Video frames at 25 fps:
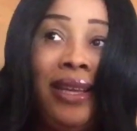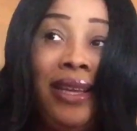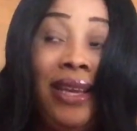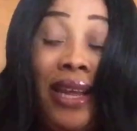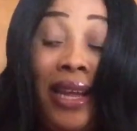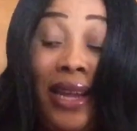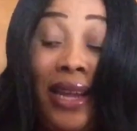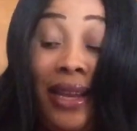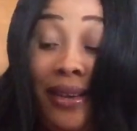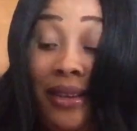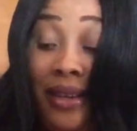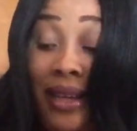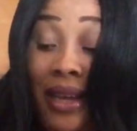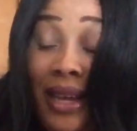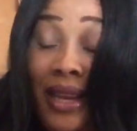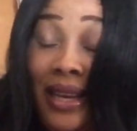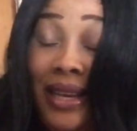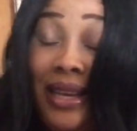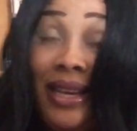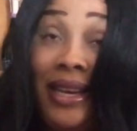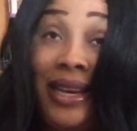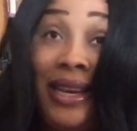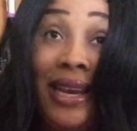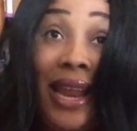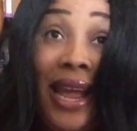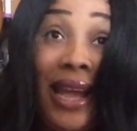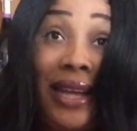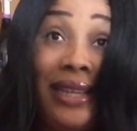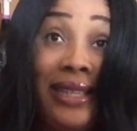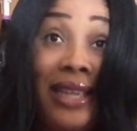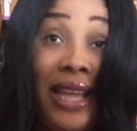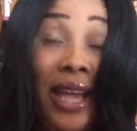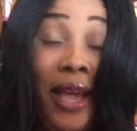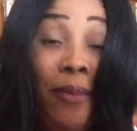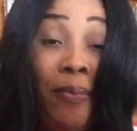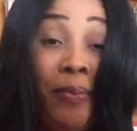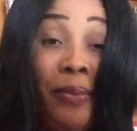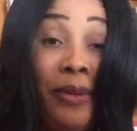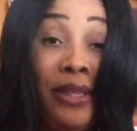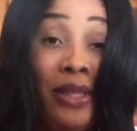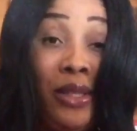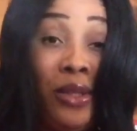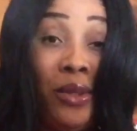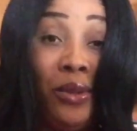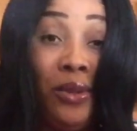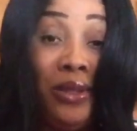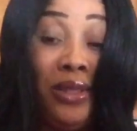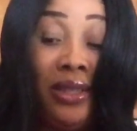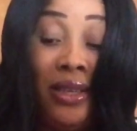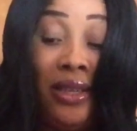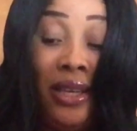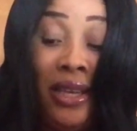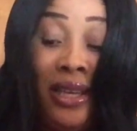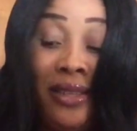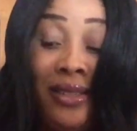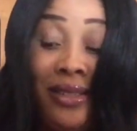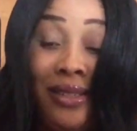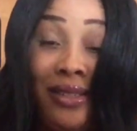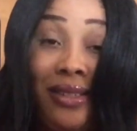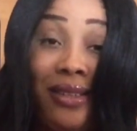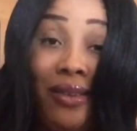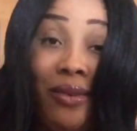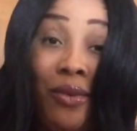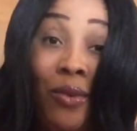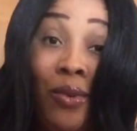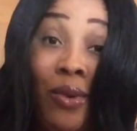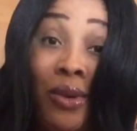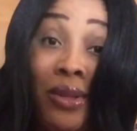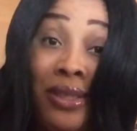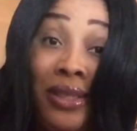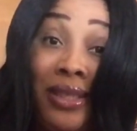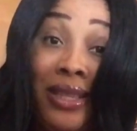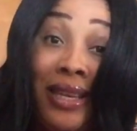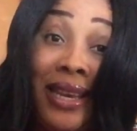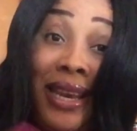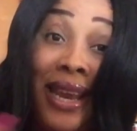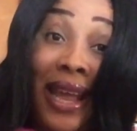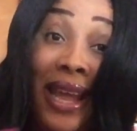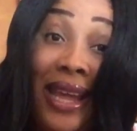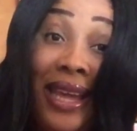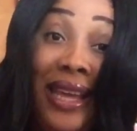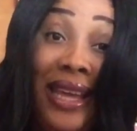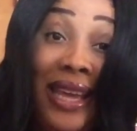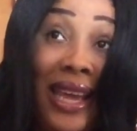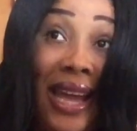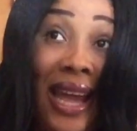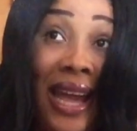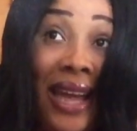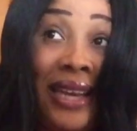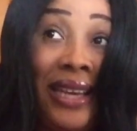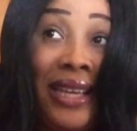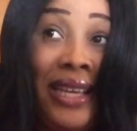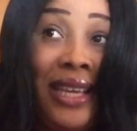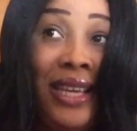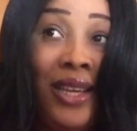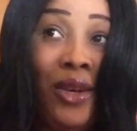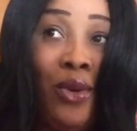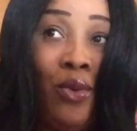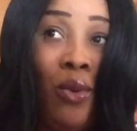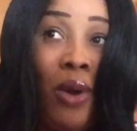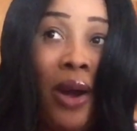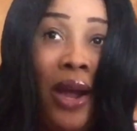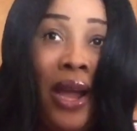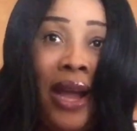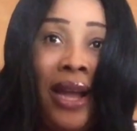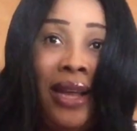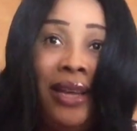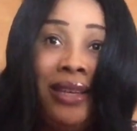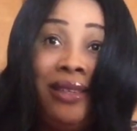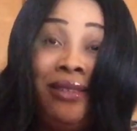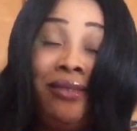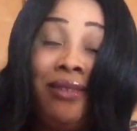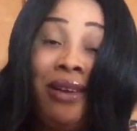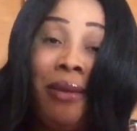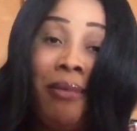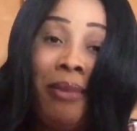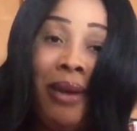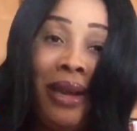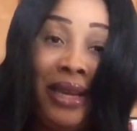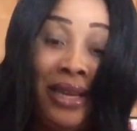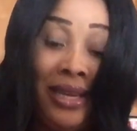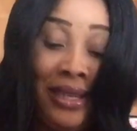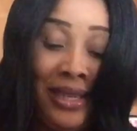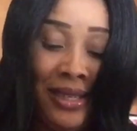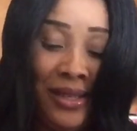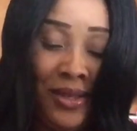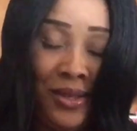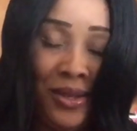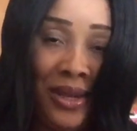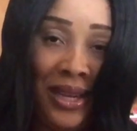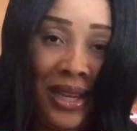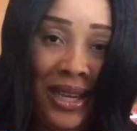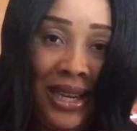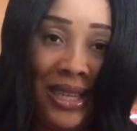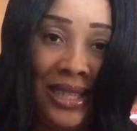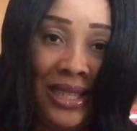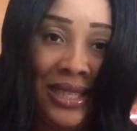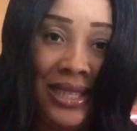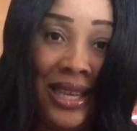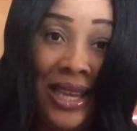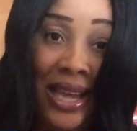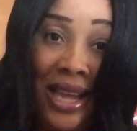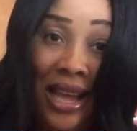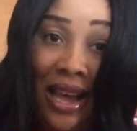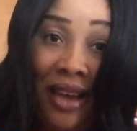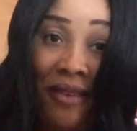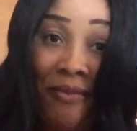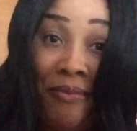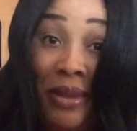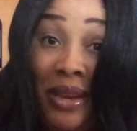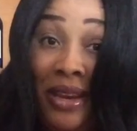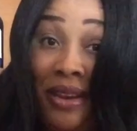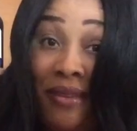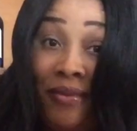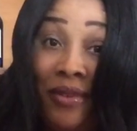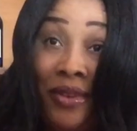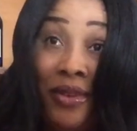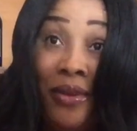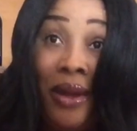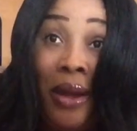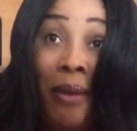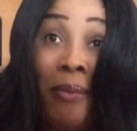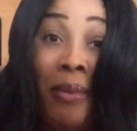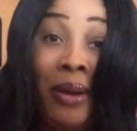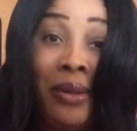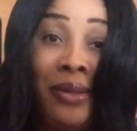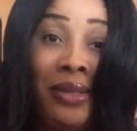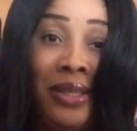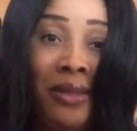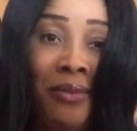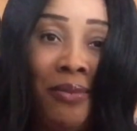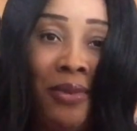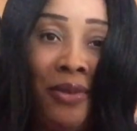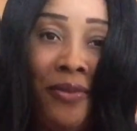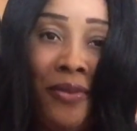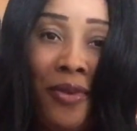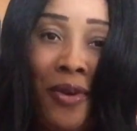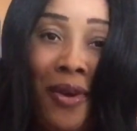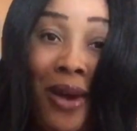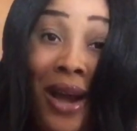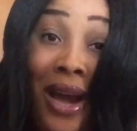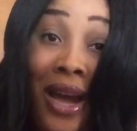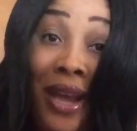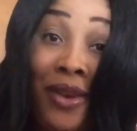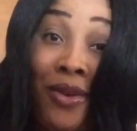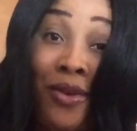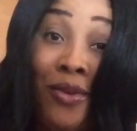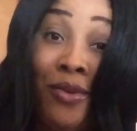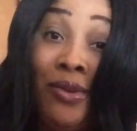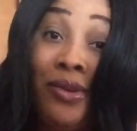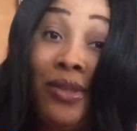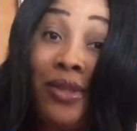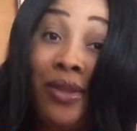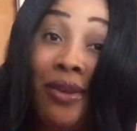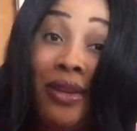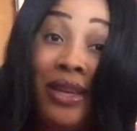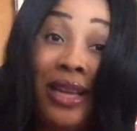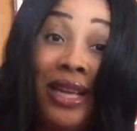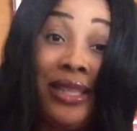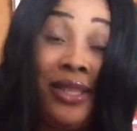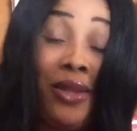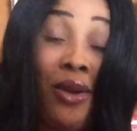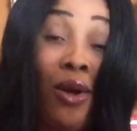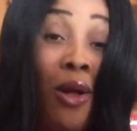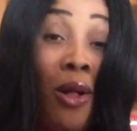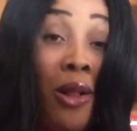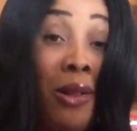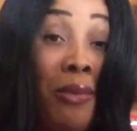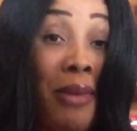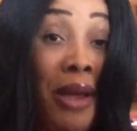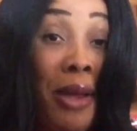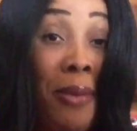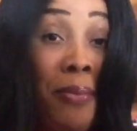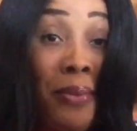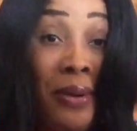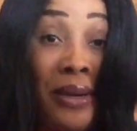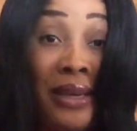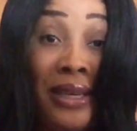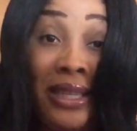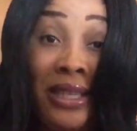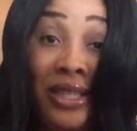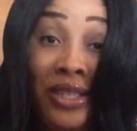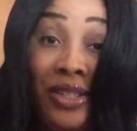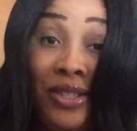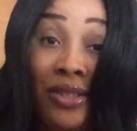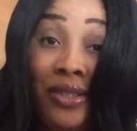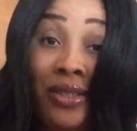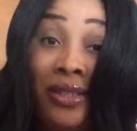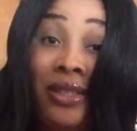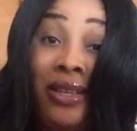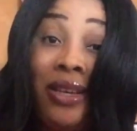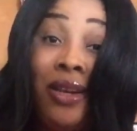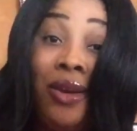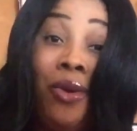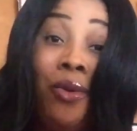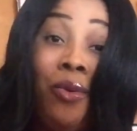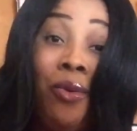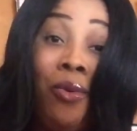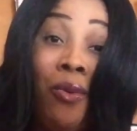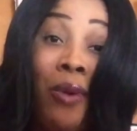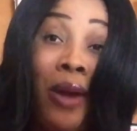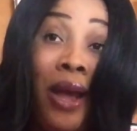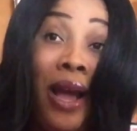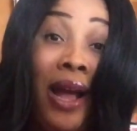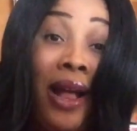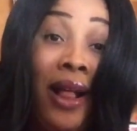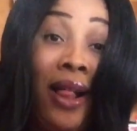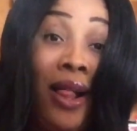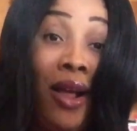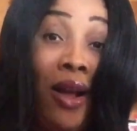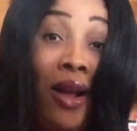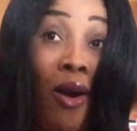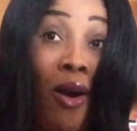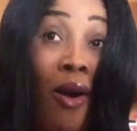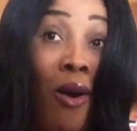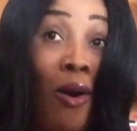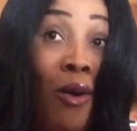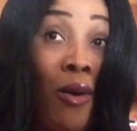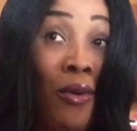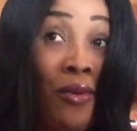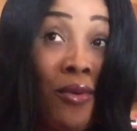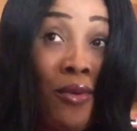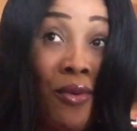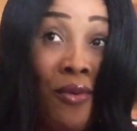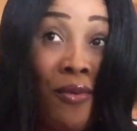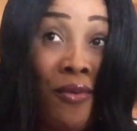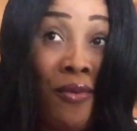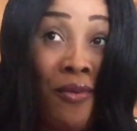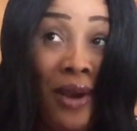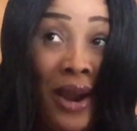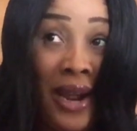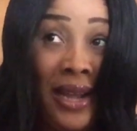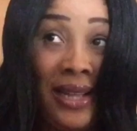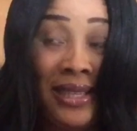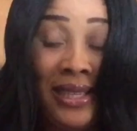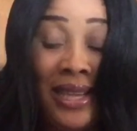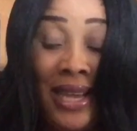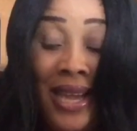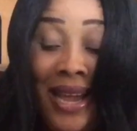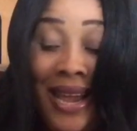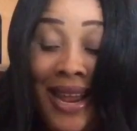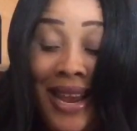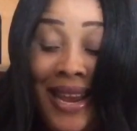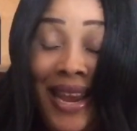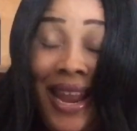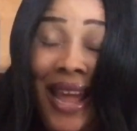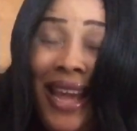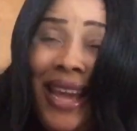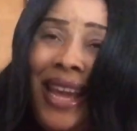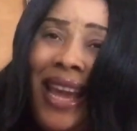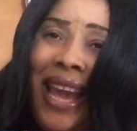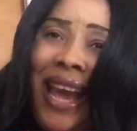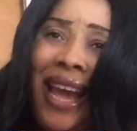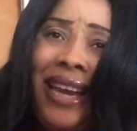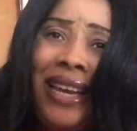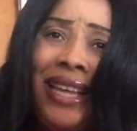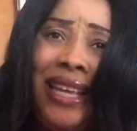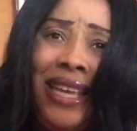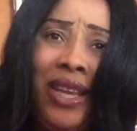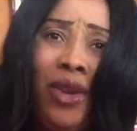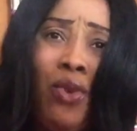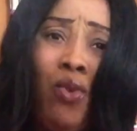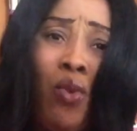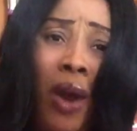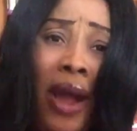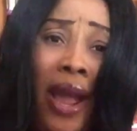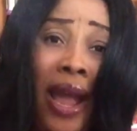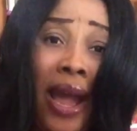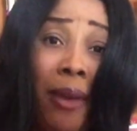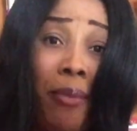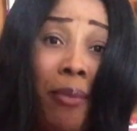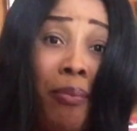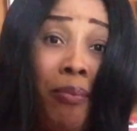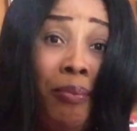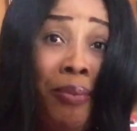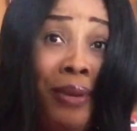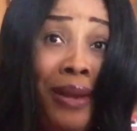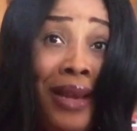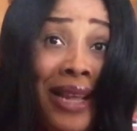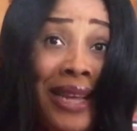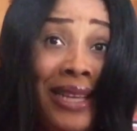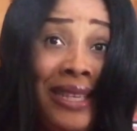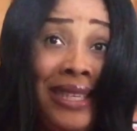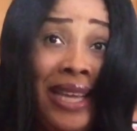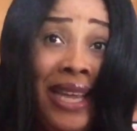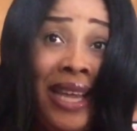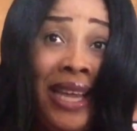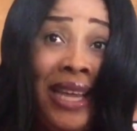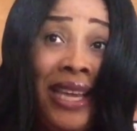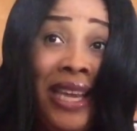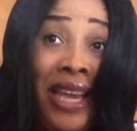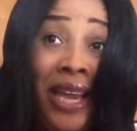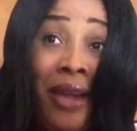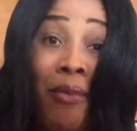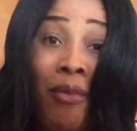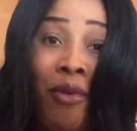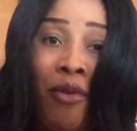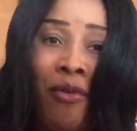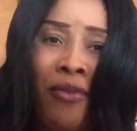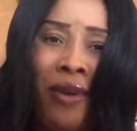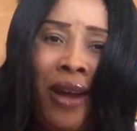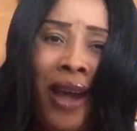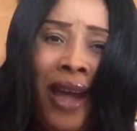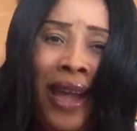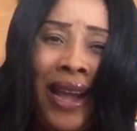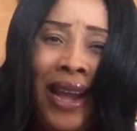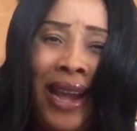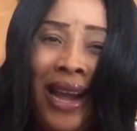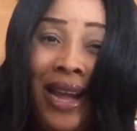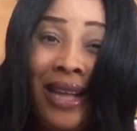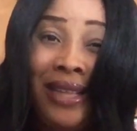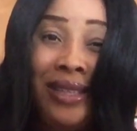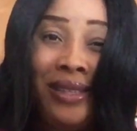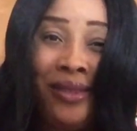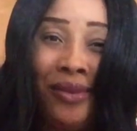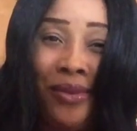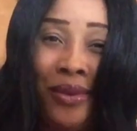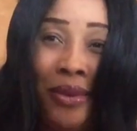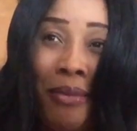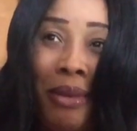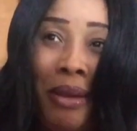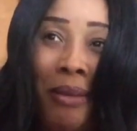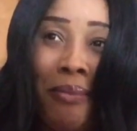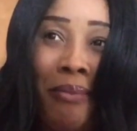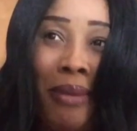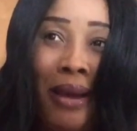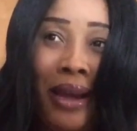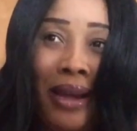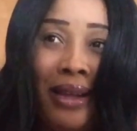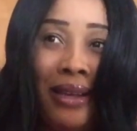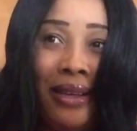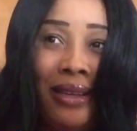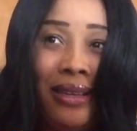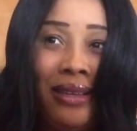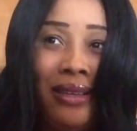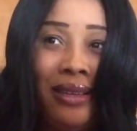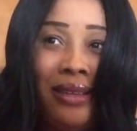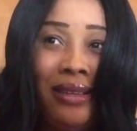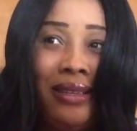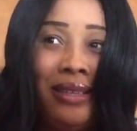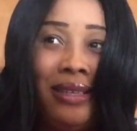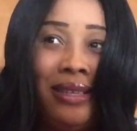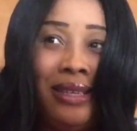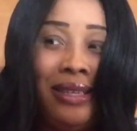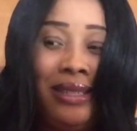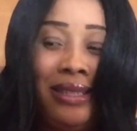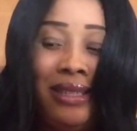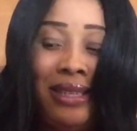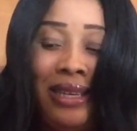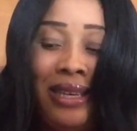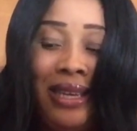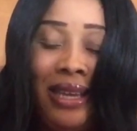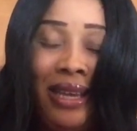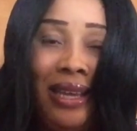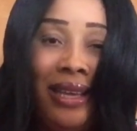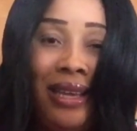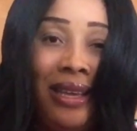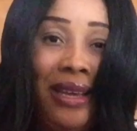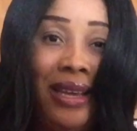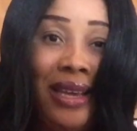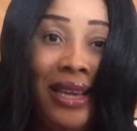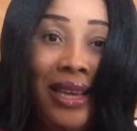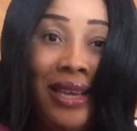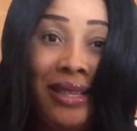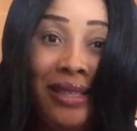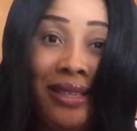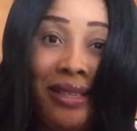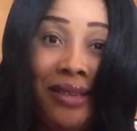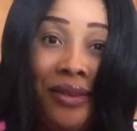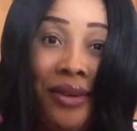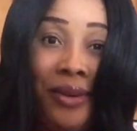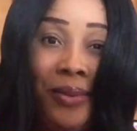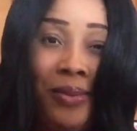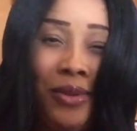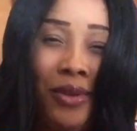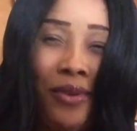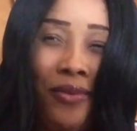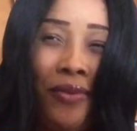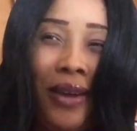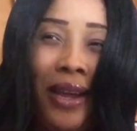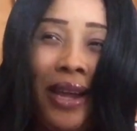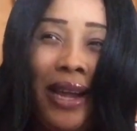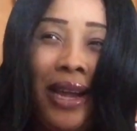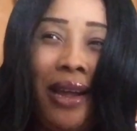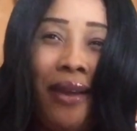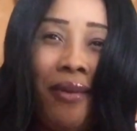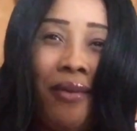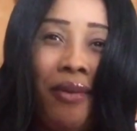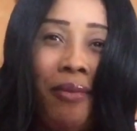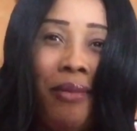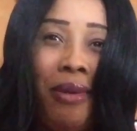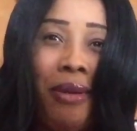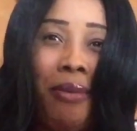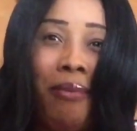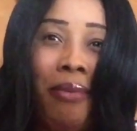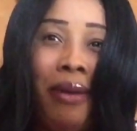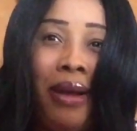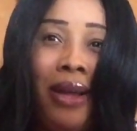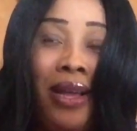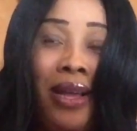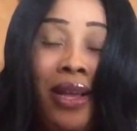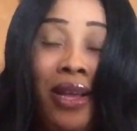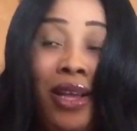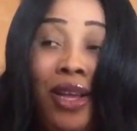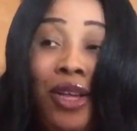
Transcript: Then the next episode was Nengi and Kidwaya drama in the toilet. I've made a video about it before, and you saw that all my predictions were all right. Nengi and Kidwaya played a game of I can't remember yesterday, a script of I can't remember.